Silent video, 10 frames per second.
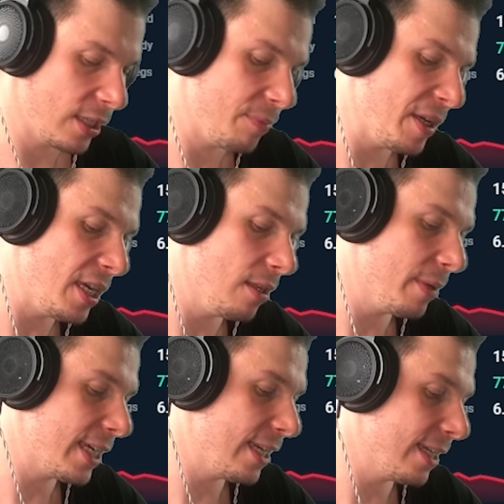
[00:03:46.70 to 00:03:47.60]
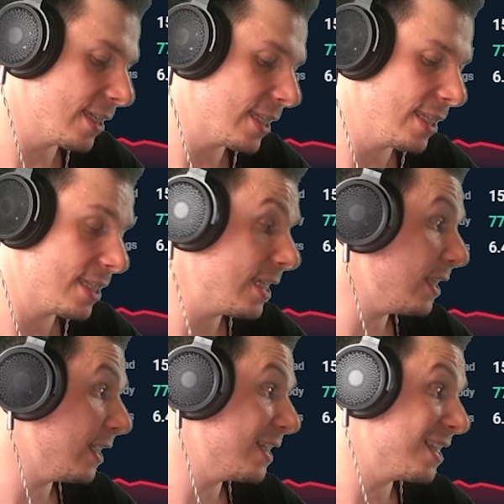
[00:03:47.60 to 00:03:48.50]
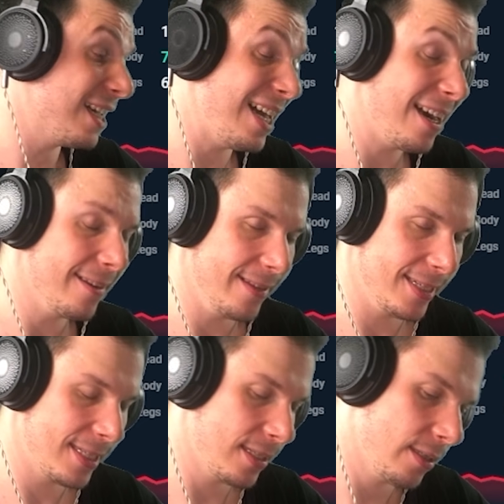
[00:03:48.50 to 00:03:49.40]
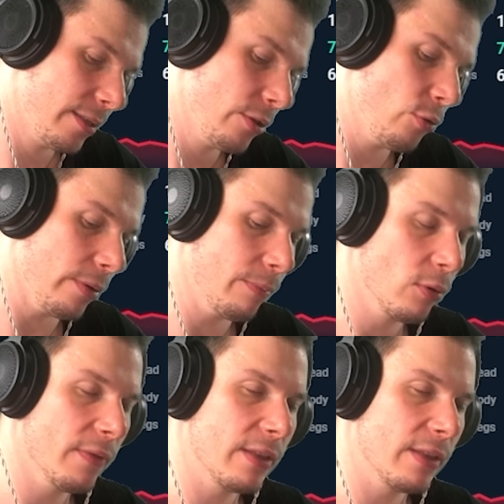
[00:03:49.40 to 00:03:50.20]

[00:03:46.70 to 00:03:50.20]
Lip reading: speaking, the mechanical skill ceiling is the hardest to improve at